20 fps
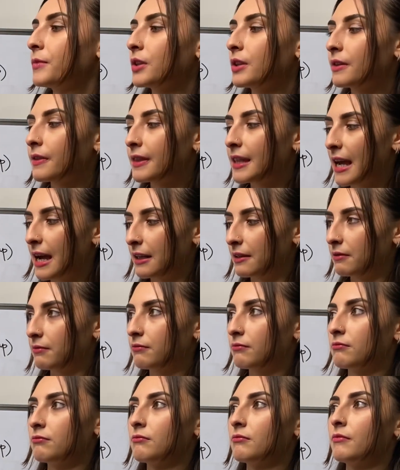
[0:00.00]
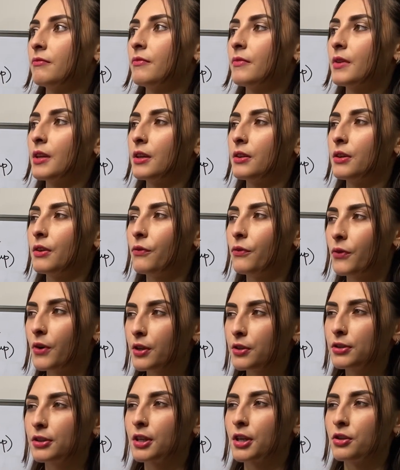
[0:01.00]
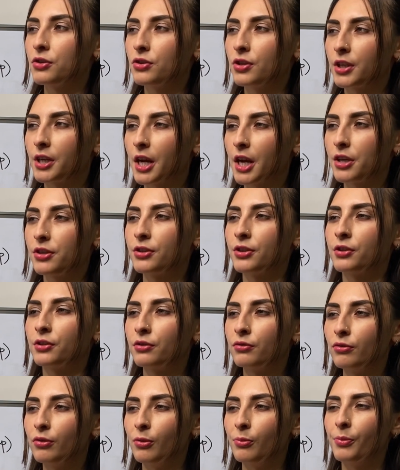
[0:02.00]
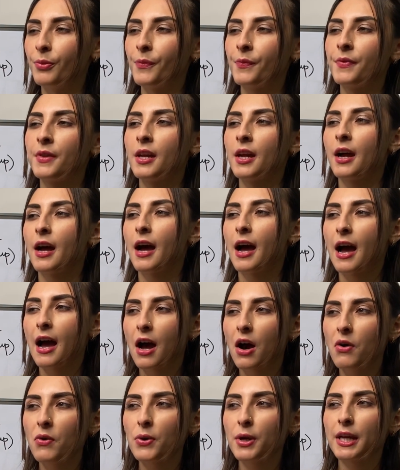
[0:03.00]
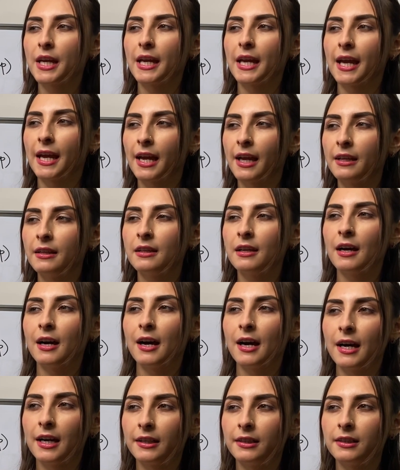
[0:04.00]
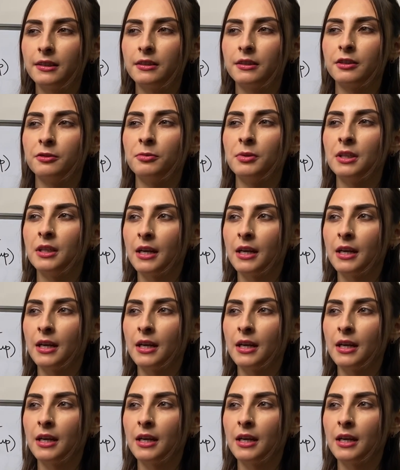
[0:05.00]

Then, the first conjugation group. How can I determine